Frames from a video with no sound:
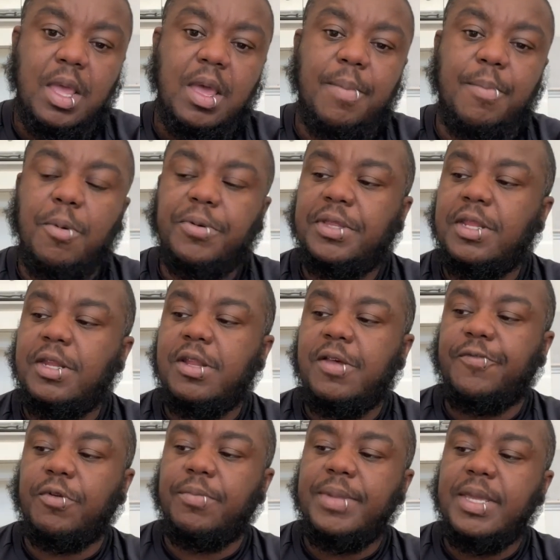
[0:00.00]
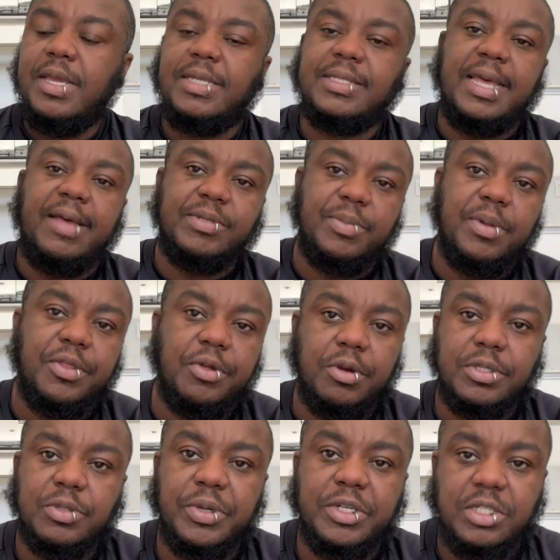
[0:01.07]
more than enough for me, because I have some other
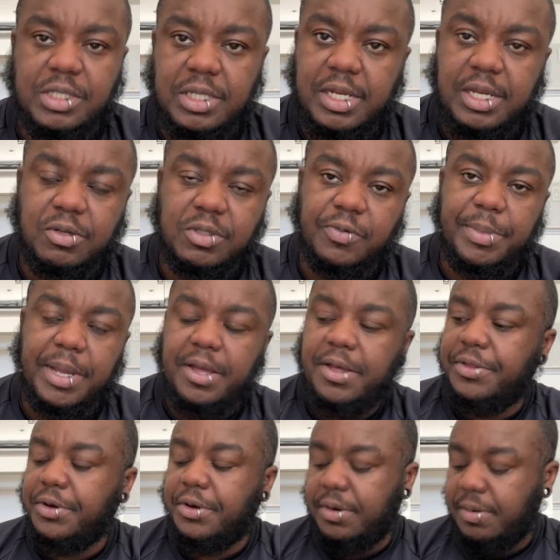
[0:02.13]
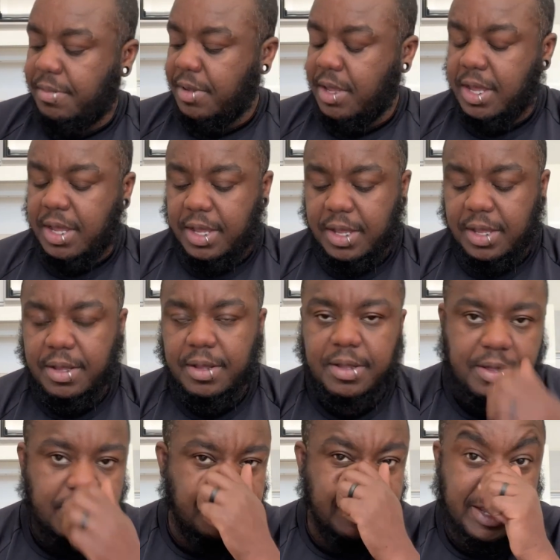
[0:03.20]
syringes and needles for my other
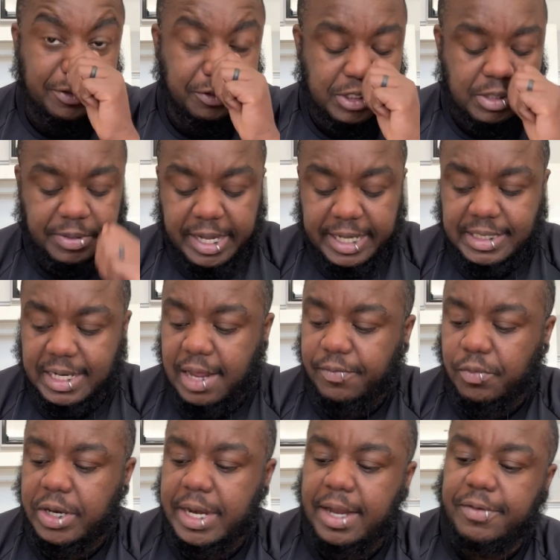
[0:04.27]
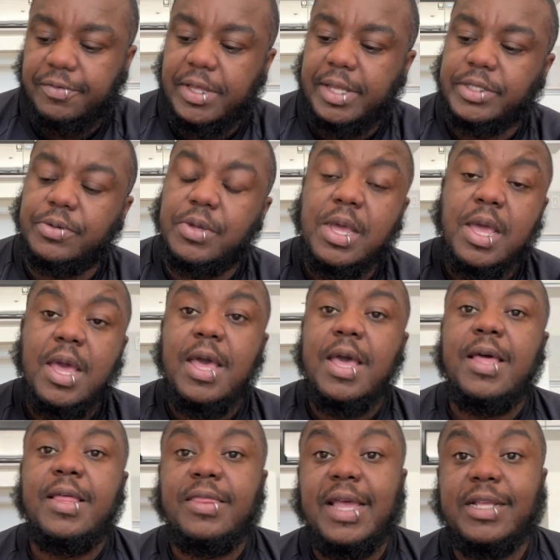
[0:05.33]
supplies that I haven't run out of yet. So
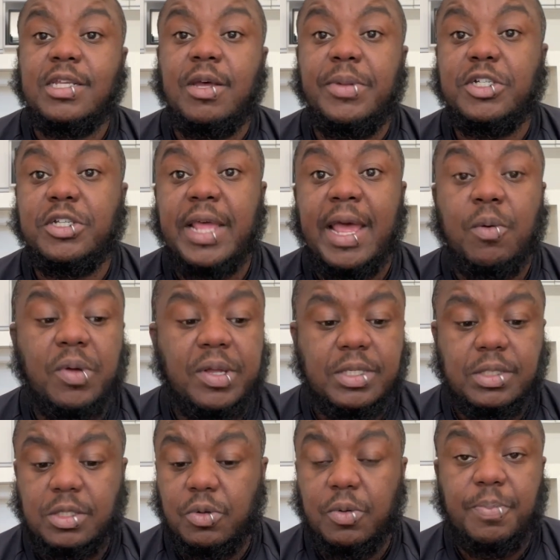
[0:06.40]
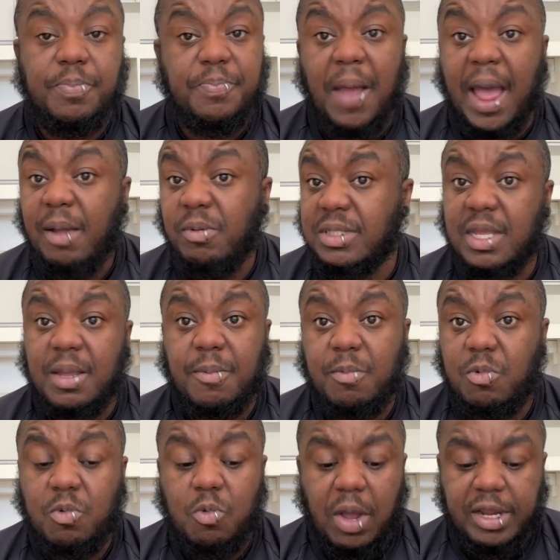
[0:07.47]
that's how much that was. So I would say
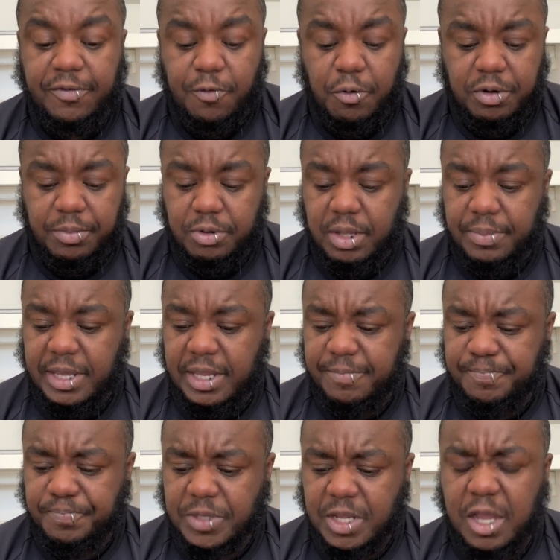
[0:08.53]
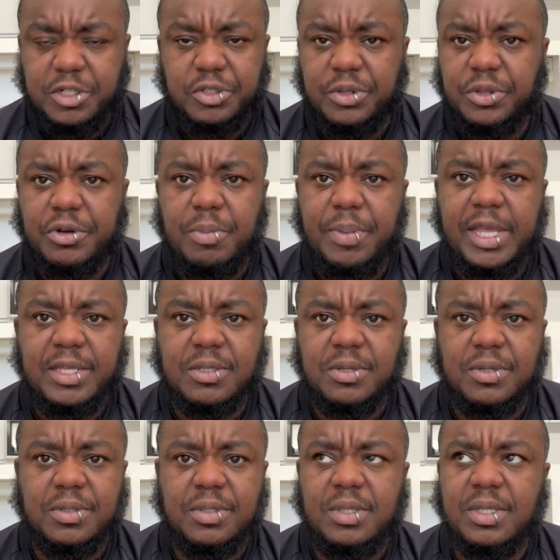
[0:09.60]
quite affordable. I mean, 130
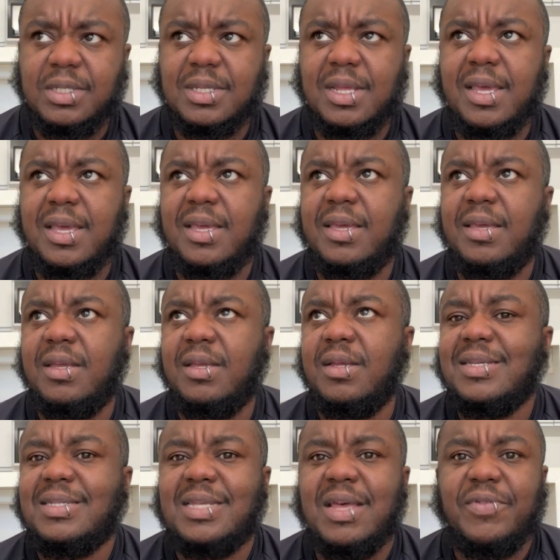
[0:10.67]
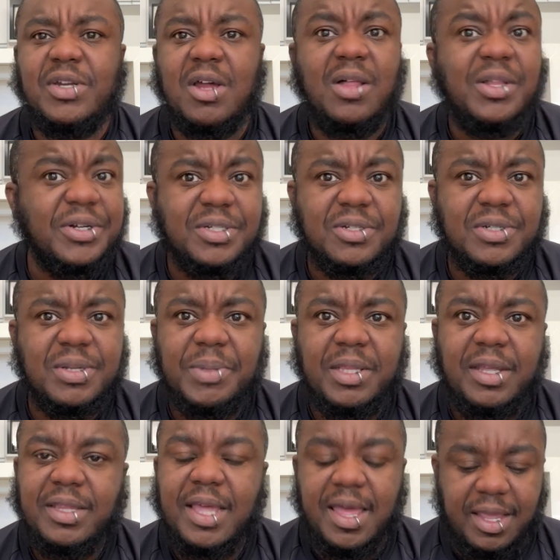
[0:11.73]
pesos is like $7 or something
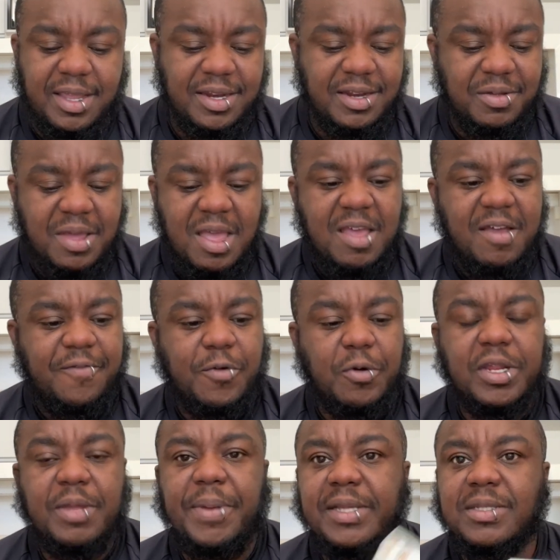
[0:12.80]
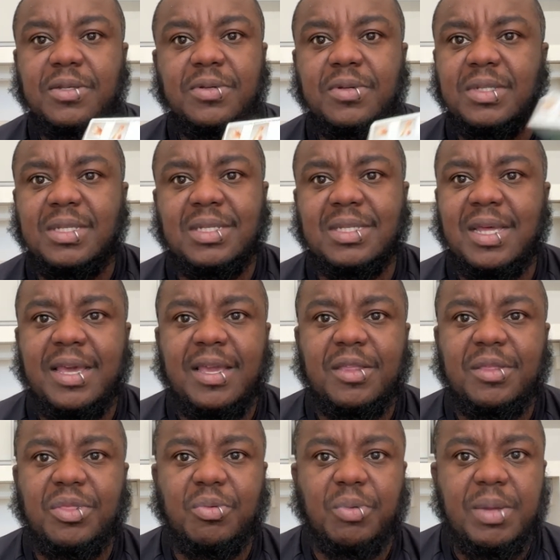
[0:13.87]
like that, you know? 40 pesos is like
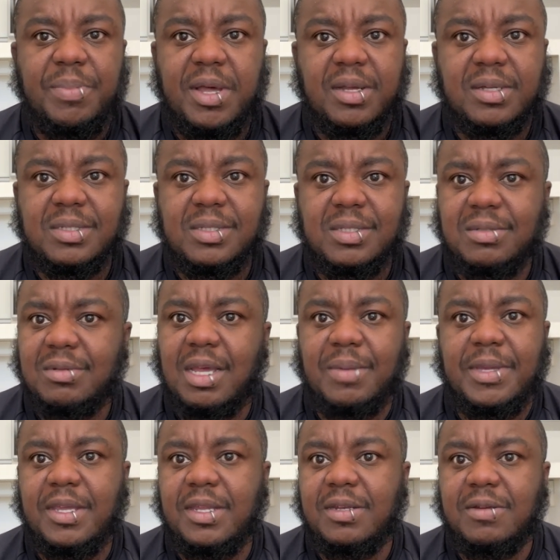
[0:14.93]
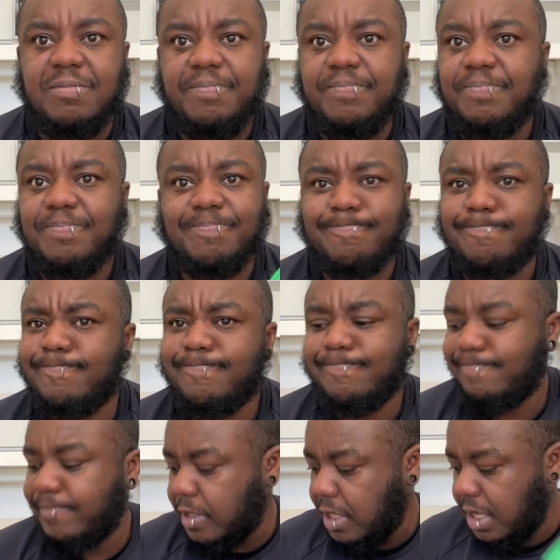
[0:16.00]
$3. I mean,
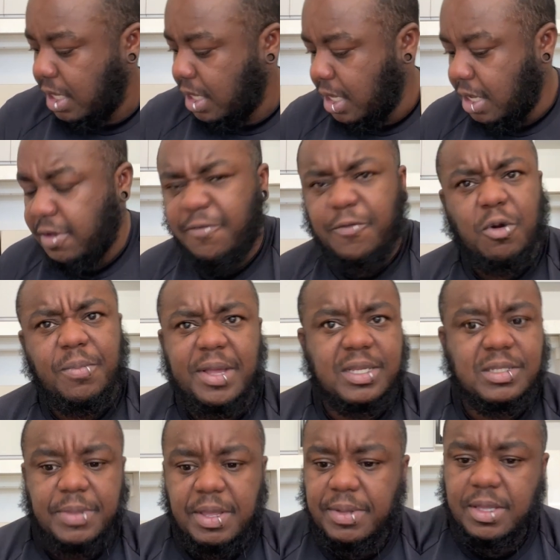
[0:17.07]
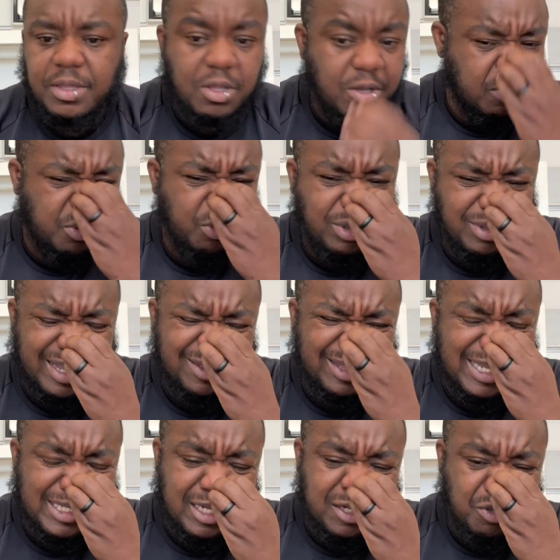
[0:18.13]
$4 maybe? No, like
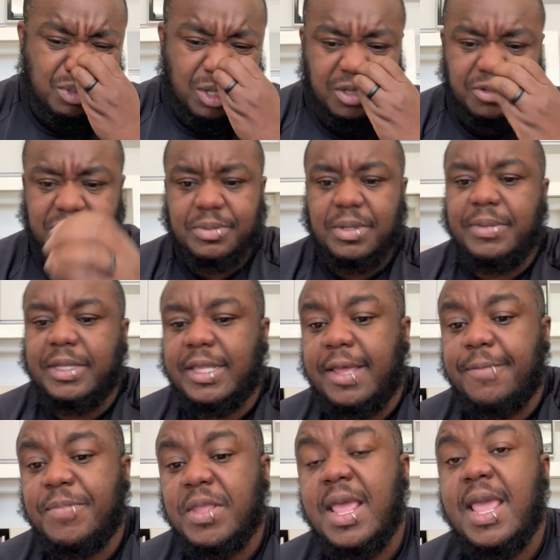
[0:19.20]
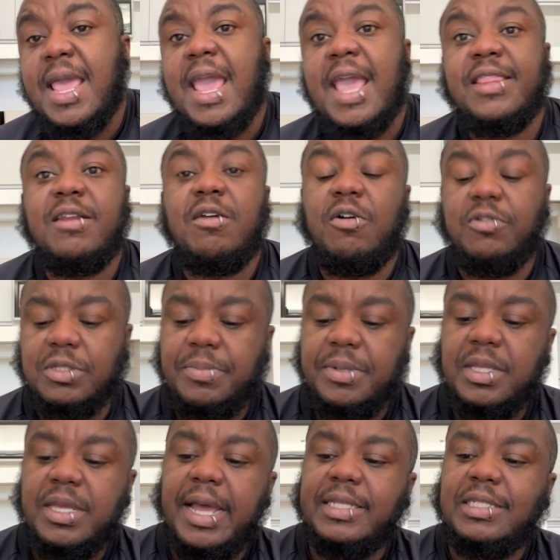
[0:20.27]
less than $2, something like that. And then
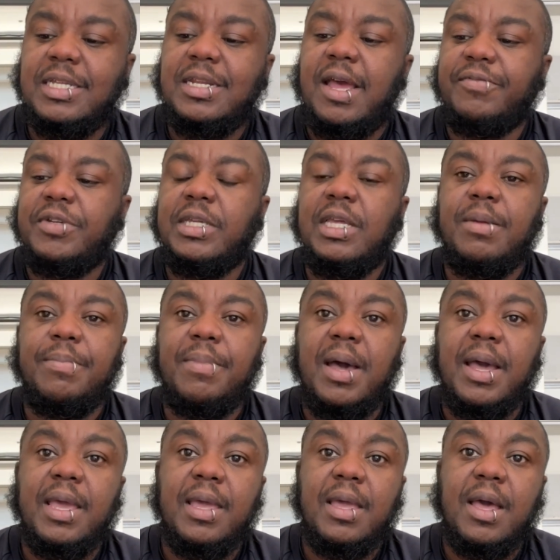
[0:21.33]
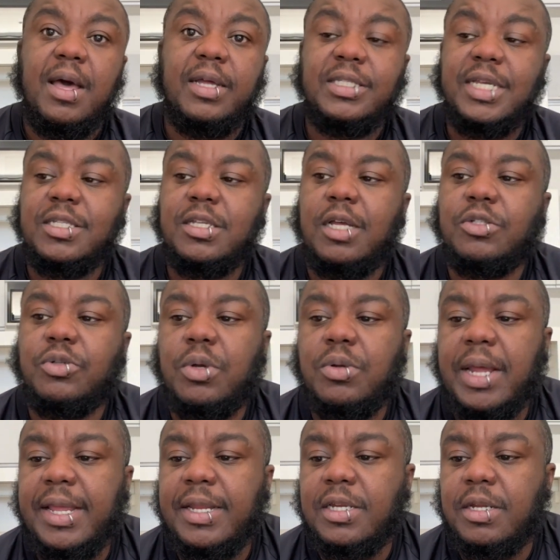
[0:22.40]
ultimately, I did have to get my testosterone.
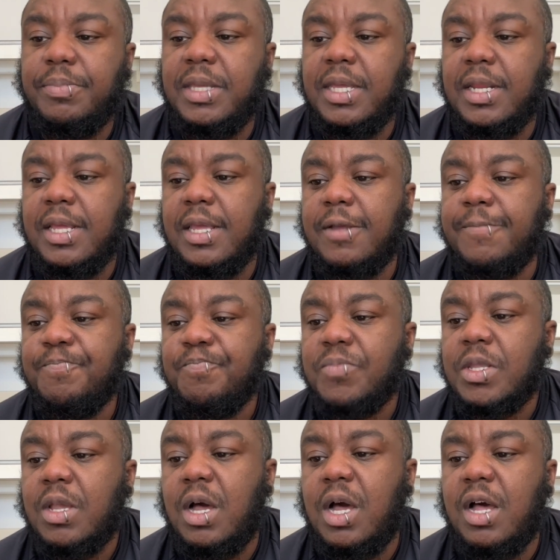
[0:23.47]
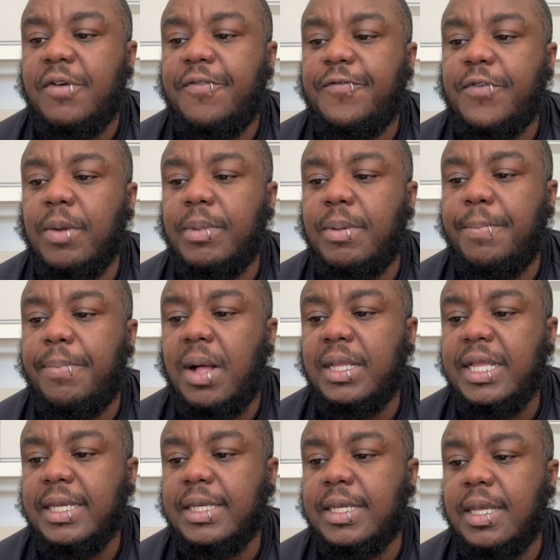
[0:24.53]
I ended up getting
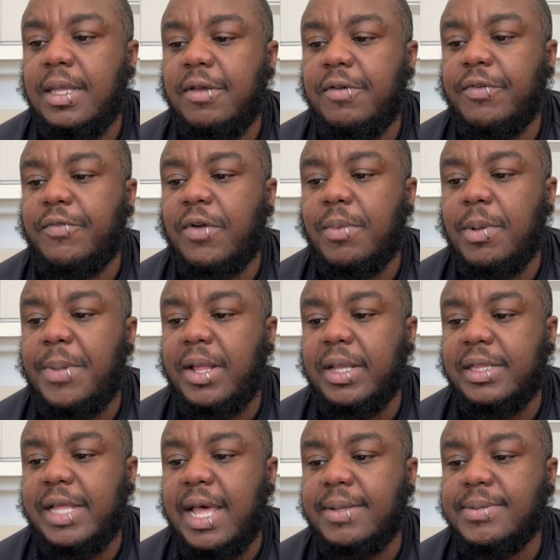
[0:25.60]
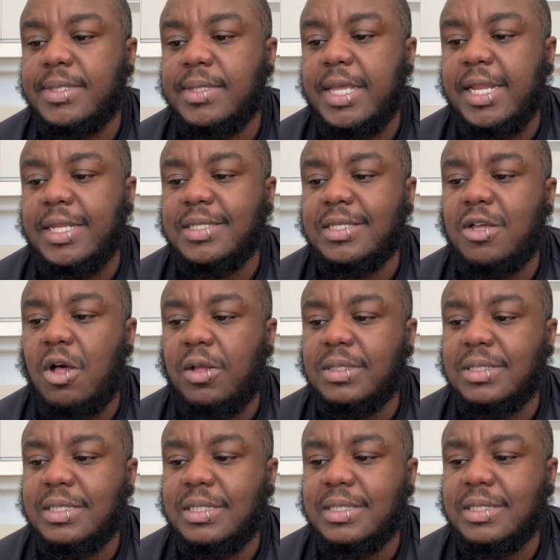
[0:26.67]
Pharmabolic from Pharmabolic Labs. It's called
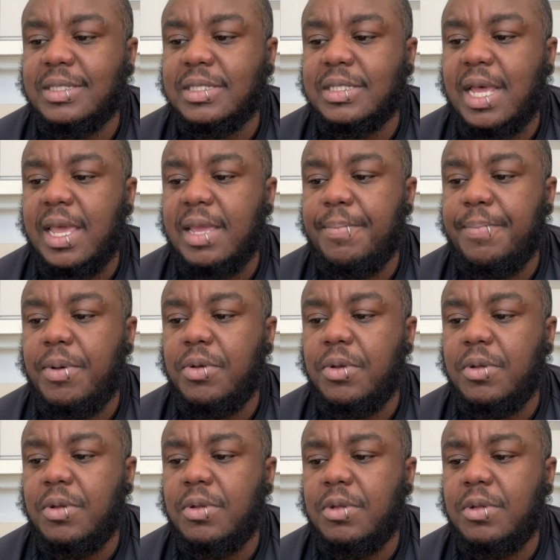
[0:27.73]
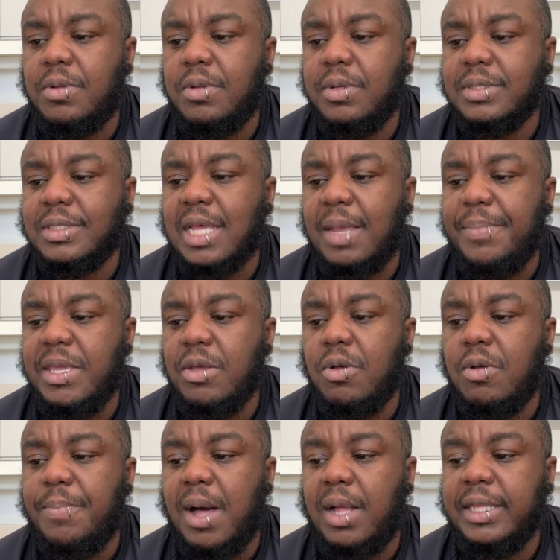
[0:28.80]

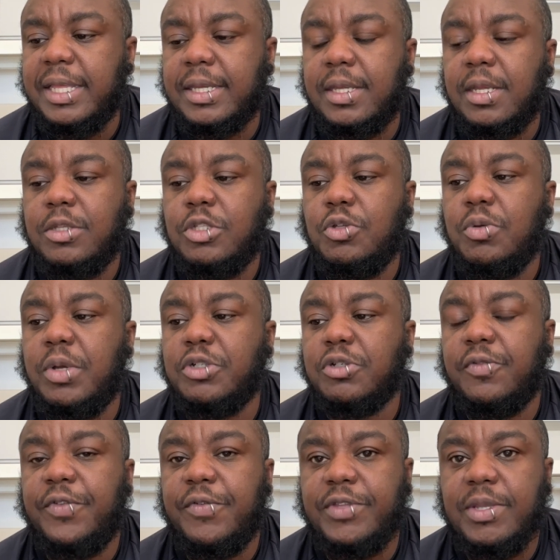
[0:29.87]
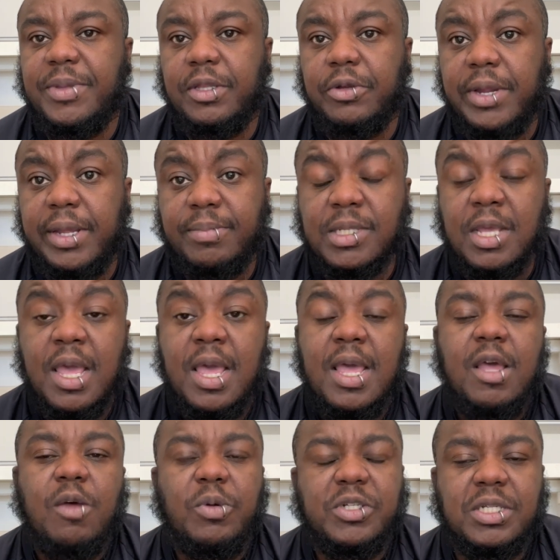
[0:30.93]
Cypiobolic, 250 milligrams,
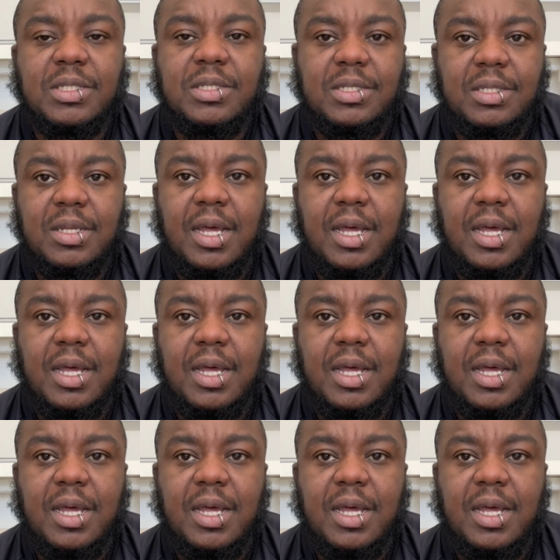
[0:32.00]
which is